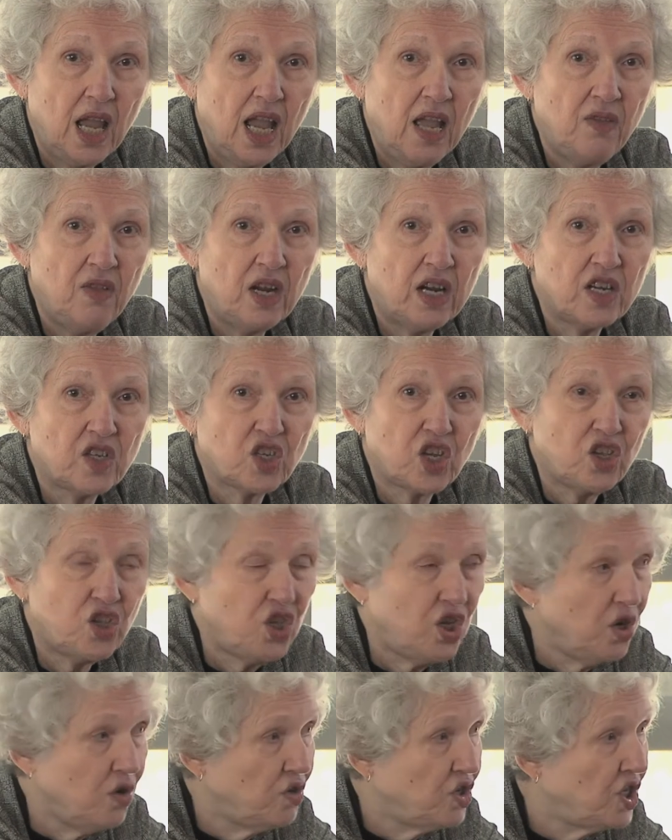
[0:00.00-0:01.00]
And there is a
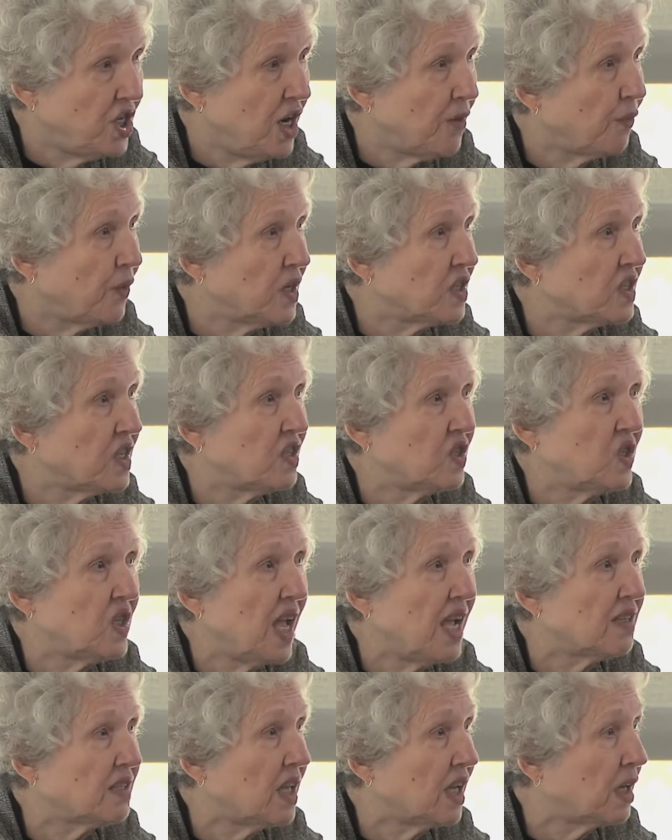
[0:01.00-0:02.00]
huge difference. This
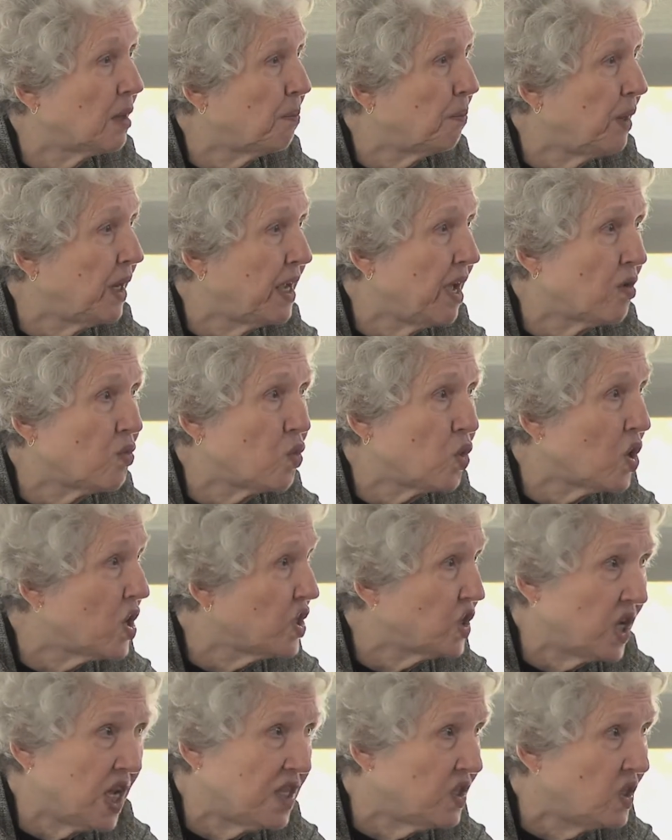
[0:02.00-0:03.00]
sounds like a play on
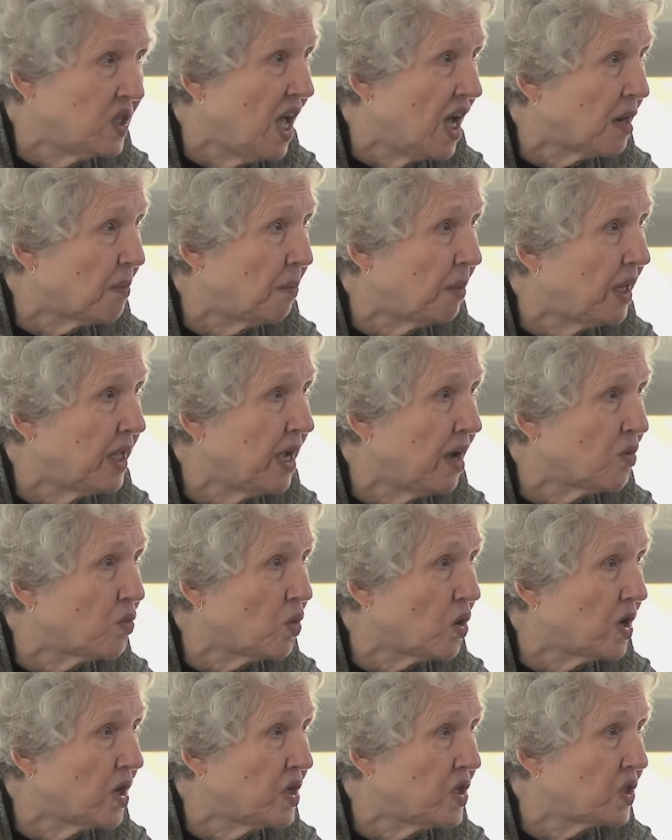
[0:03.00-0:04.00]
words. It's not a play on
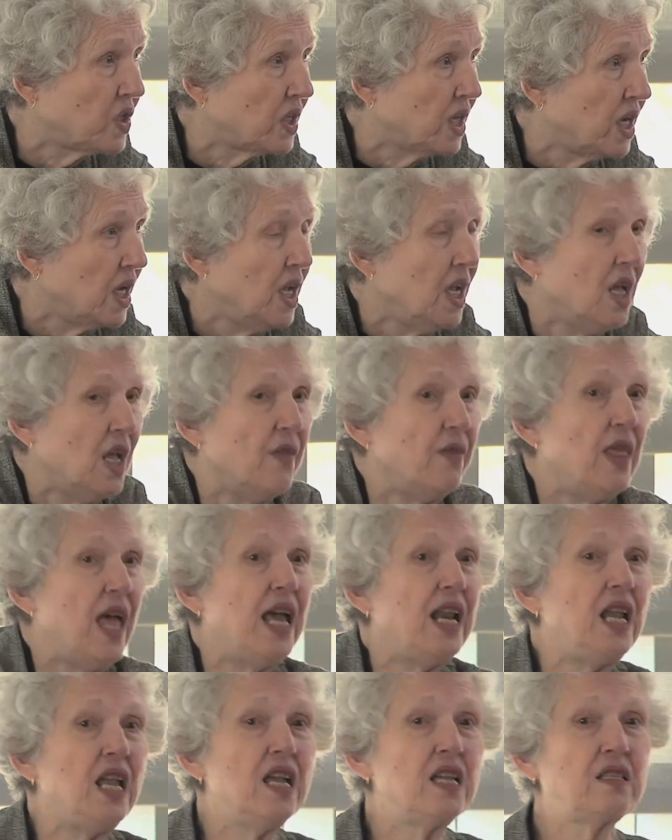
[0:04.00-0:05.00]
words.
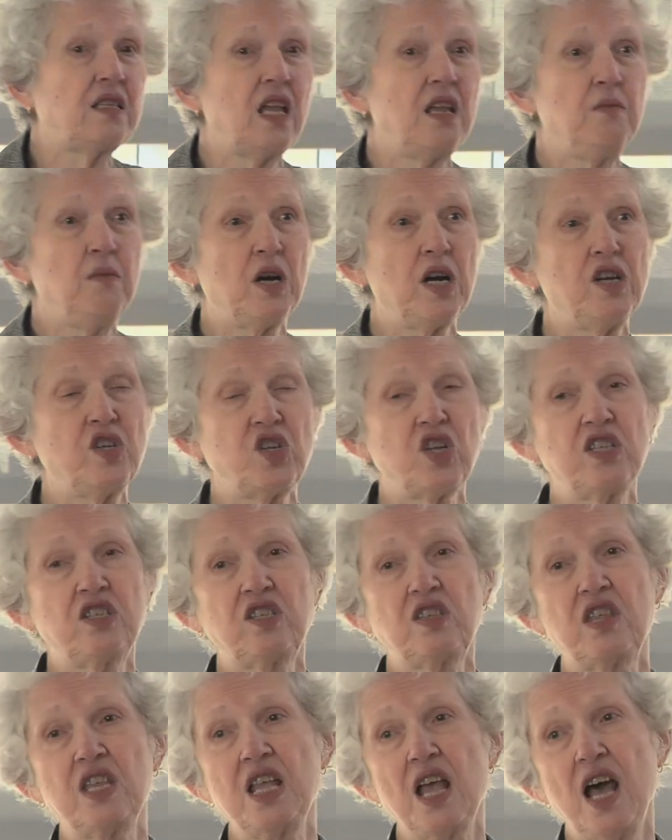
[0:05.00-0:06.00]
That is,
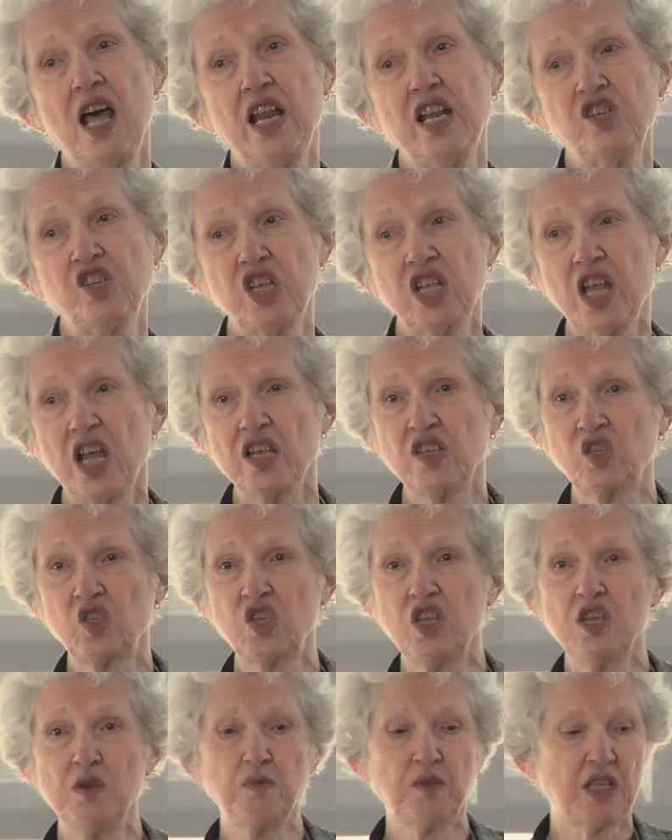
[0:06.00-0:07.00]
emergence theology
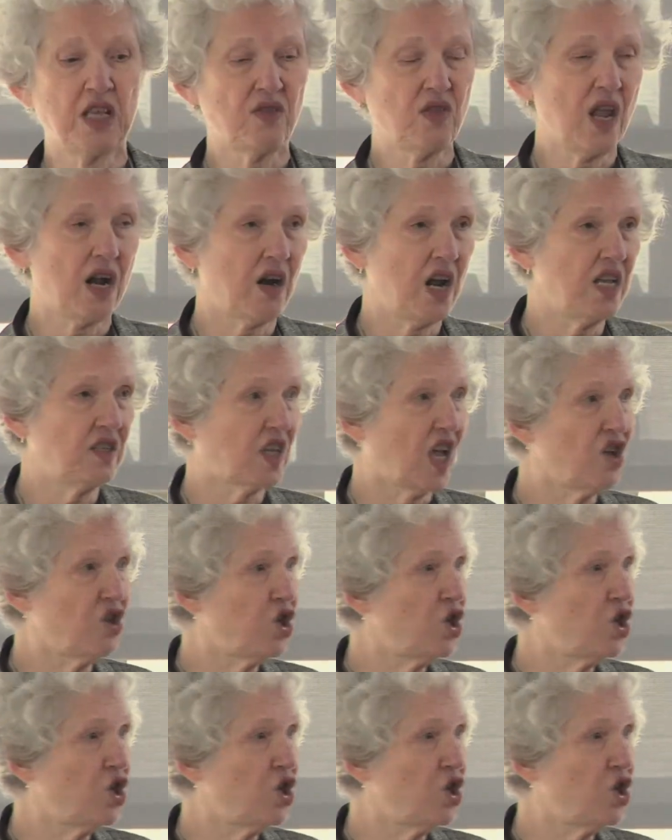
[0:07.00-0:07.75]
assumes that there is a